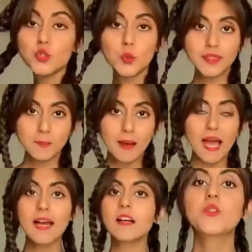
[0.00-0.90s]
two at the
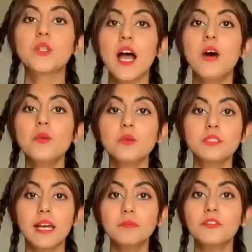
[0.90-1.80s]
back. So now
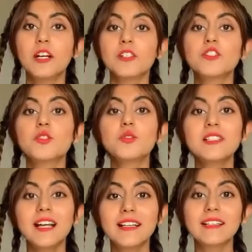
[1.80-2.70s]
time for us to
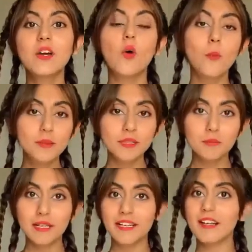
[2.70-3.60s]
slightly open the
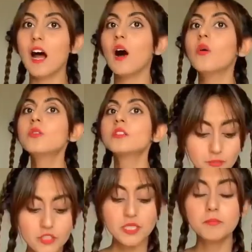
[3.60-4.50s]
braid out.
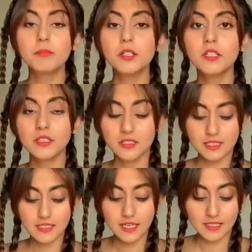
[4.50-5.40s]
Just pull the
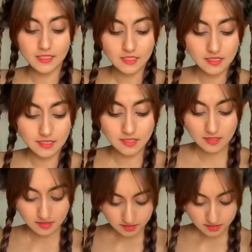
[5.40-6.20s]
sides,